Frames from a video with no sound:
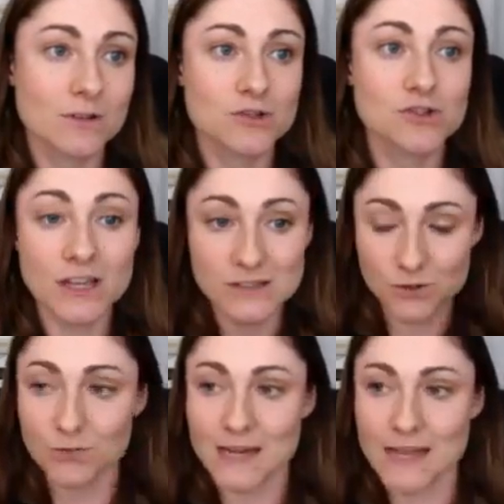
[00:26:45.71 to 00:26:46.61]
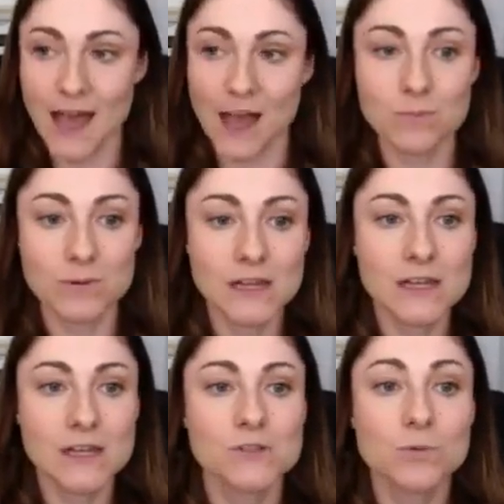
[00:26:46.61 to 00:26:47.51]
Just to recap,
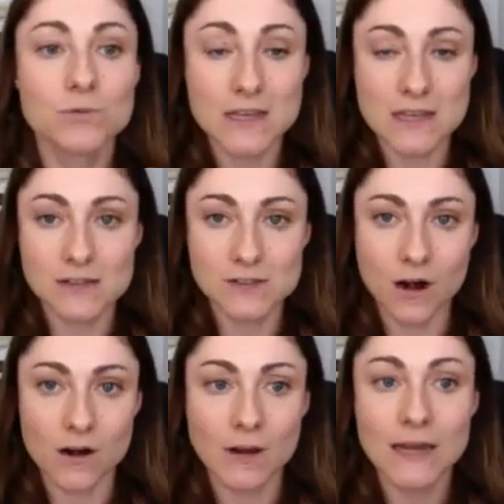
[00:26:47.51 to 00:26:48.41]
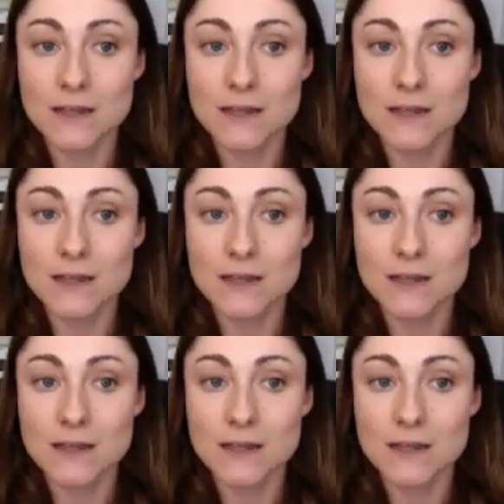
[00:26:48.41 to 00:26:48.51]
so these are my